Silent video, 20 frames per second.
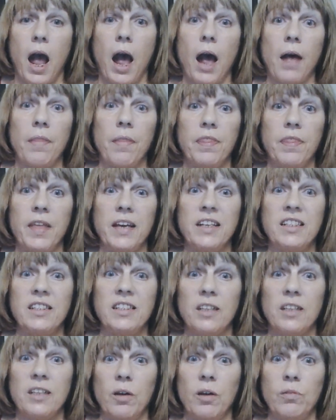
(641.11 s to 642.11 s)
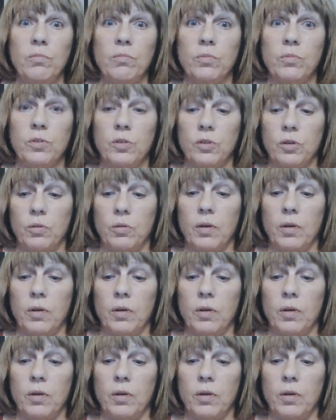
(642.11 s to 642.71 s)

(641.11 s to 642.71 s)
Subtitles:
and they don't do